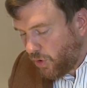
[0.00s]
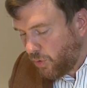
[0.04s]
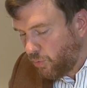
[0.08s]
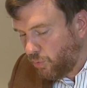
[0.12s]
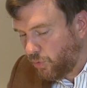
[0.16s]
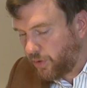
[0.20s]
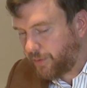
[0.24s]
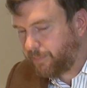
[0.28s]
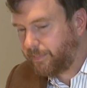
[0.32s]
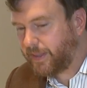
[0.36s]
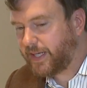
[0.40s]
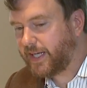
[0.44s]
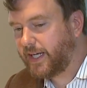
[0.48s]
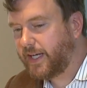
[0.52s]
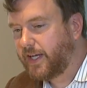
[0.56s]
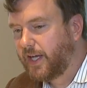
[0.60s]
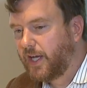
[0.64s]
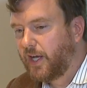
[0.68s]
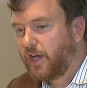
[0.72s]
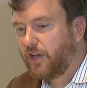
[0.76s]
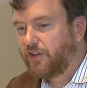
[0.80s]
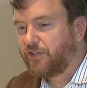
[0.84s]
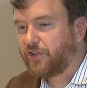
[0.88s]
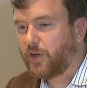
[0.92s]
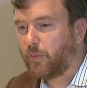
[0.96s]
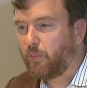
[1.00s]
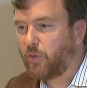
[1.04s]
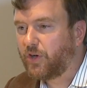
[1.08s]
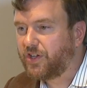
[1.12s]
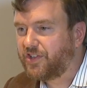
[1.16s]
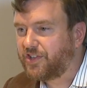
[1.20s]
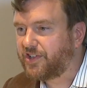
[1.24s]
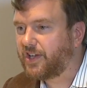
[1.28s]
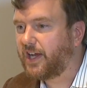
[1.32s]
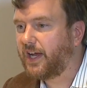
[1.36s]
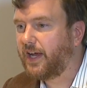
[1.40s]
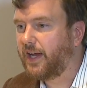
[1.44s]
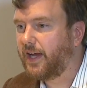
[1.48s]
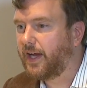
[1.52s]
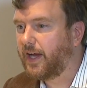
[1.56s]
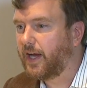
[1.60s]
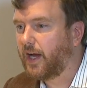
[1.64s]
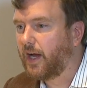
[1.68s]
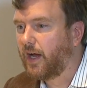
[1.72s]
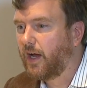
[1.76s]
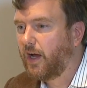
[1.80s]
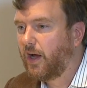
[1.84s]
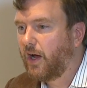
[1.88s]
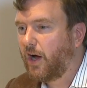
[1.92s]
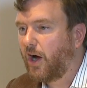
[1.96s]
would be someone
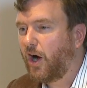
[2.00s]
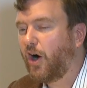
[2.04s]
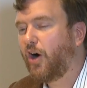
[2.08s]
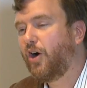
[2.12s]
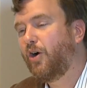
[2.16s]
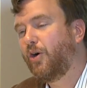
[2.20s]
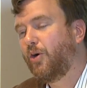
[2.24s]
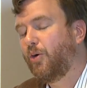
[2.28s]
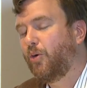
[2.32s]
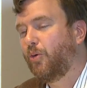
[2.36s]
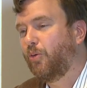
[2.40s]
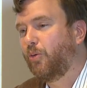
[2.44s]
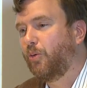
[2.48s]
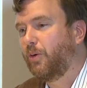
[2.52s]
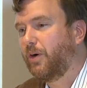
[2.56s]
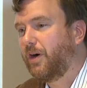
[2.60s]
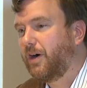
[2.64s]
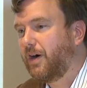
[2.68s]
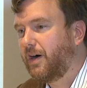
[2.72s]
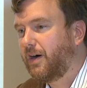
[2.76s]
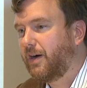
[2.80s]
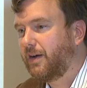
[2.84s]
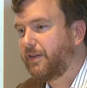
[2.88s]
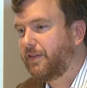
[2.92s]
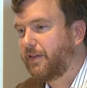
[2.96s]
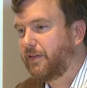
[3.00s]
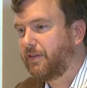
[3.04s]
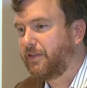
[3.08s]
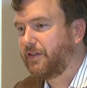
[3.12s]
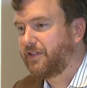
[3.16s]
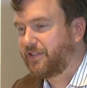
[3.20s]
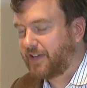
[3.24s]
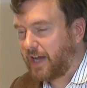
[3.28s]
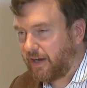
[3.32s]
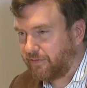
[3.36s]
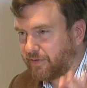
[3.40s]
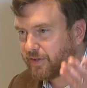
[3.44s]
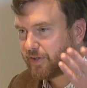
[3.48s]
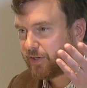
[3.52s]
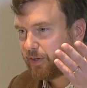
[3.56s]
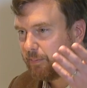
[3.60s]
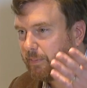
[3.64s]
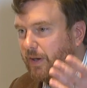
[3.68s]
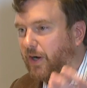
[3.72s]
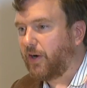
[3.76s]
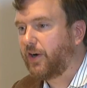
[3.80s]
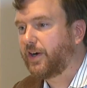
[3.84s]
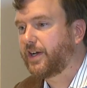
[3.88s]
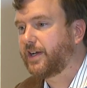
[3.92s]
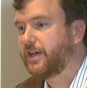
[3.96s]
saying, this African
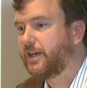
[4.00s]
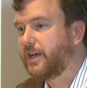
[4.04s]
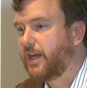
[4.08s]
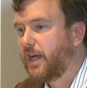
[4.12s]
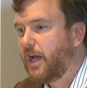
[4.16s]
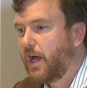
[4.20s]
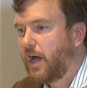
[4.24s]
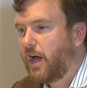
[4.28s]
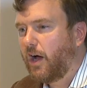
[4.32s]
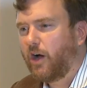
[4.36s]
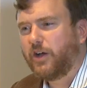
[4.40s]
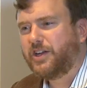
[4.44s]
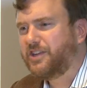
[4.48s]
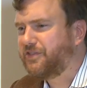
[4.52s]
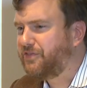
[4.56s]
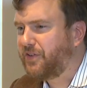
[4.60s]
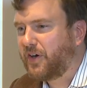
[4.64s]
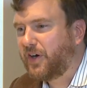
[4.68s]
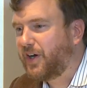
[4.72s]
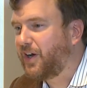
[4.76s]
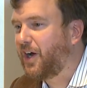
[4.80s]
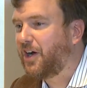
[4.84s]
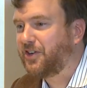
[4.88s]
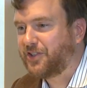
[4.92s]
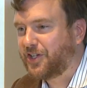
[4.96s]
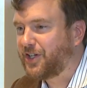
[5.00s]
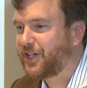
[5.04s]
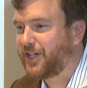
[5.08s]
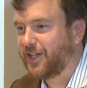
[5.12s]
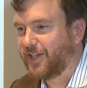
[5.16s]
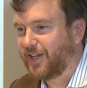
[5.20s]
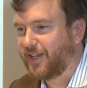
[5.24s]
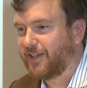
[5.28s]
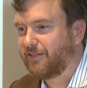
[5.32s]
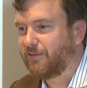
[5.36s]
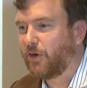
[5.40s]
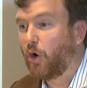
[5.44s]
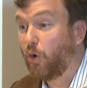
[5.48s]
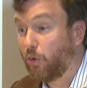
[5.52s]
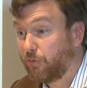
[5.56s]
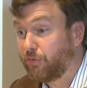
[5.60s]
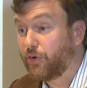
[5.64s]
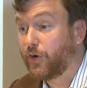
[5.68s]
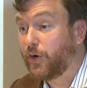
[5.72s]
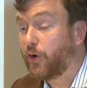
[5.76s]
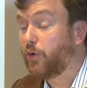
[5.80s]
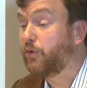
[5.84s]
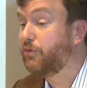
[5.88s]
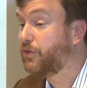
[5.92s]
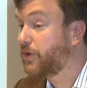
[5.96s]
American, he's very articulate, over
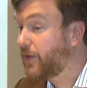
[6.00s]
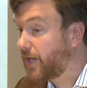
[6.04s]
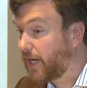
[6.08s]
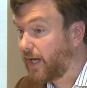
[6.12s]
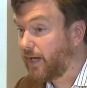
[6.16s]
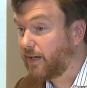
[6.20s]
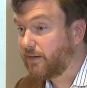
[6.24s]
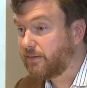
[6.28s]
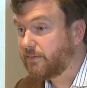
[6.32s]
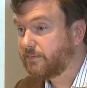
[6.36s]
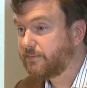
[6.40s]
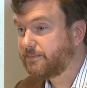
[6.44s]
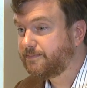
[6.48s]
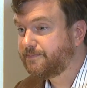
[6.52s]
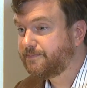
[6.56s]
and over again.